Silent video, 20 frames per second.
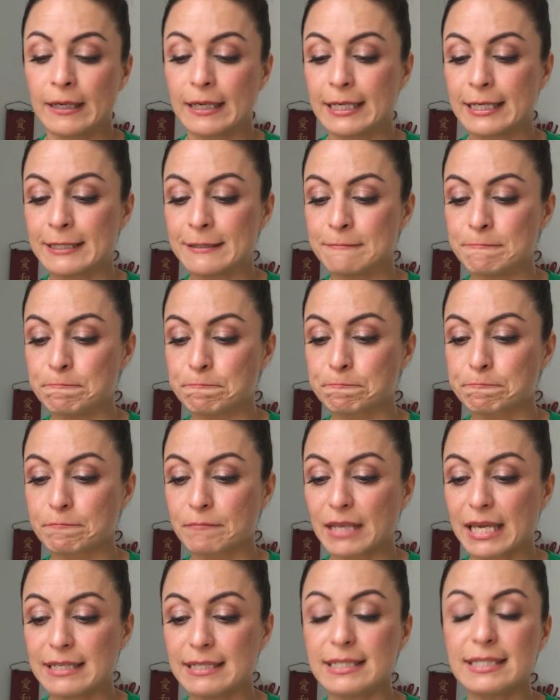Um,
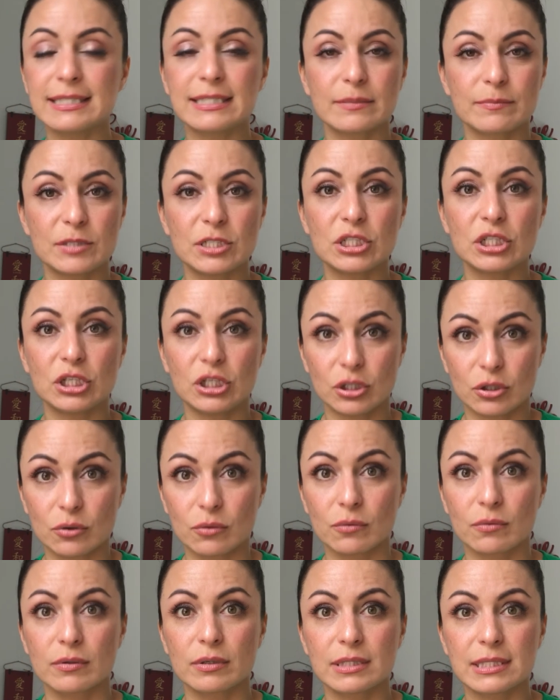and it is up to you
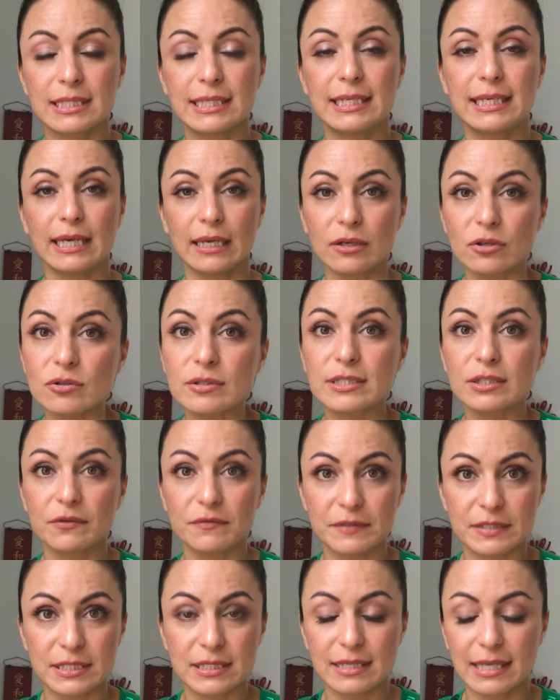to get
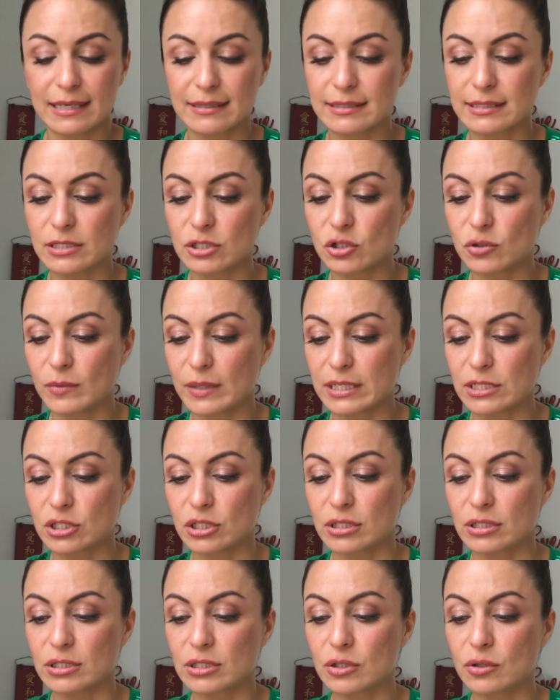yourself into that
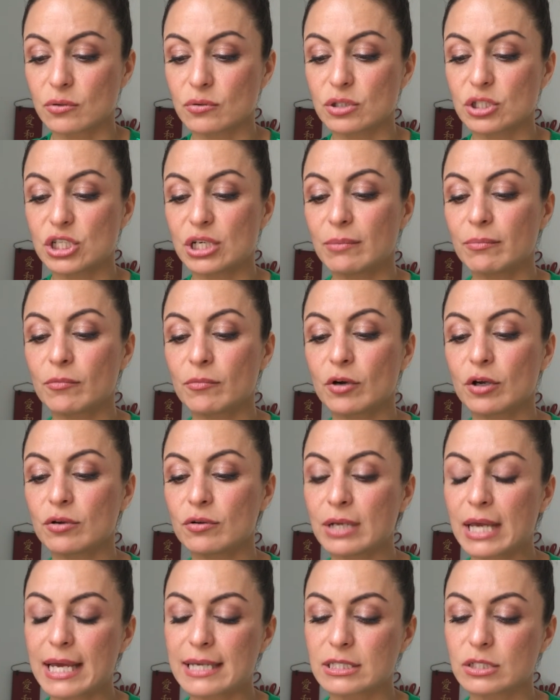situation. So Jim
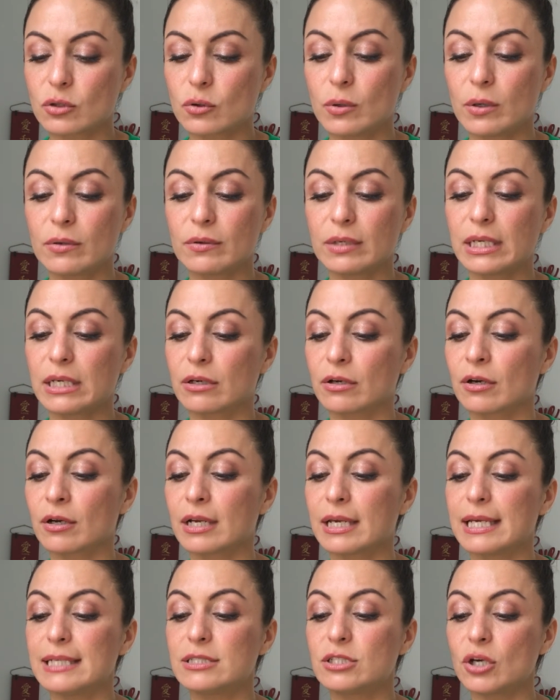Rohn has a quote here,
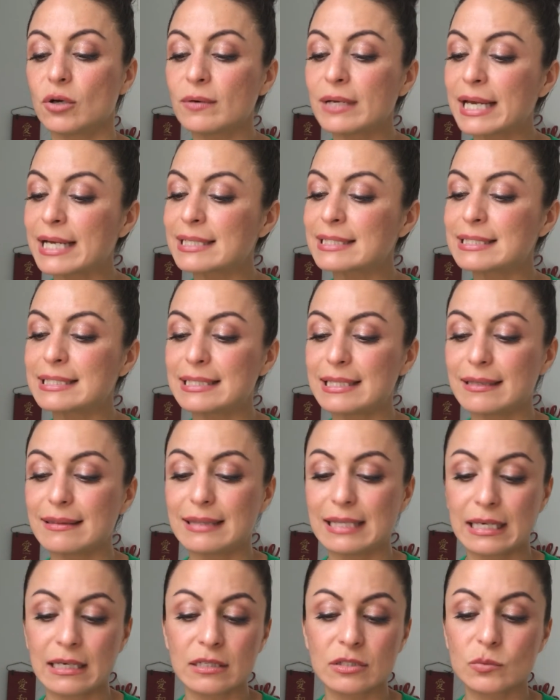don't ask that
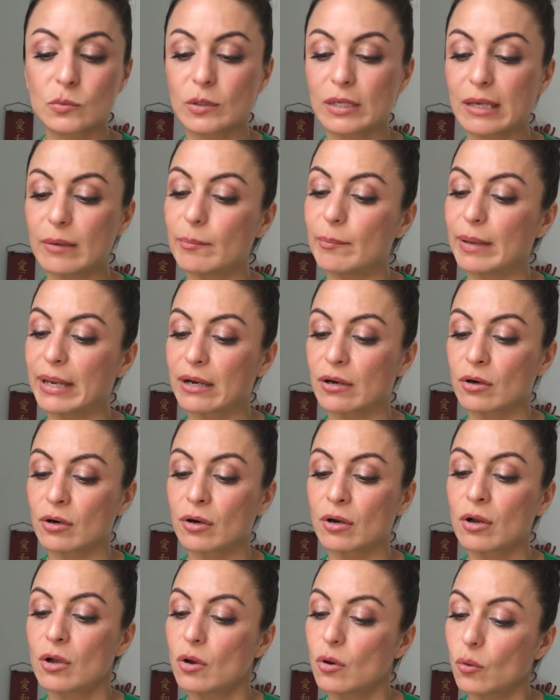things will get
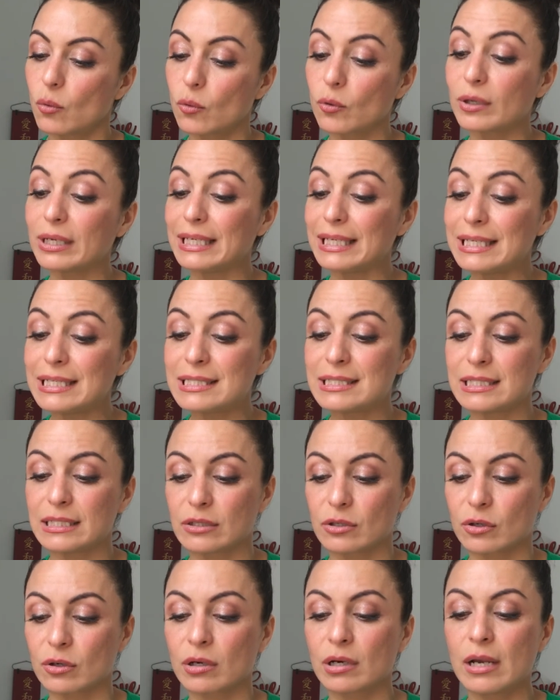better or
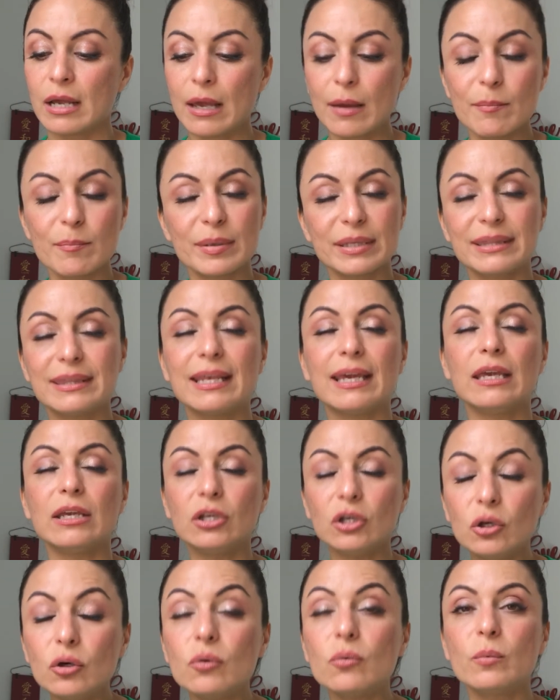easier, but that
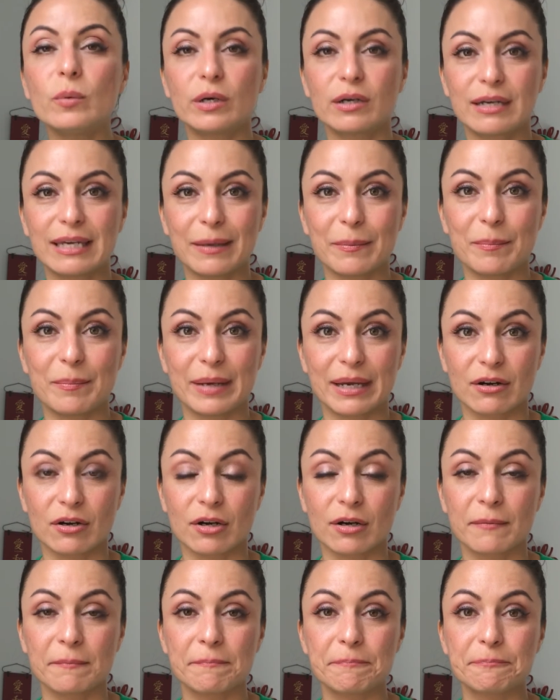you will get
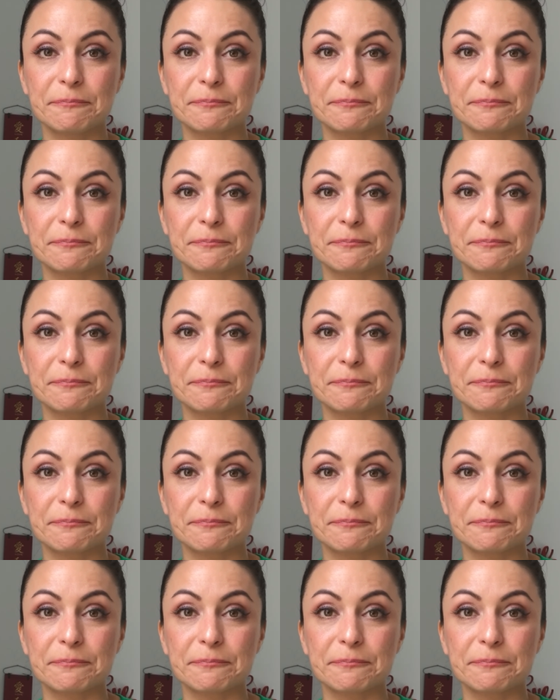better.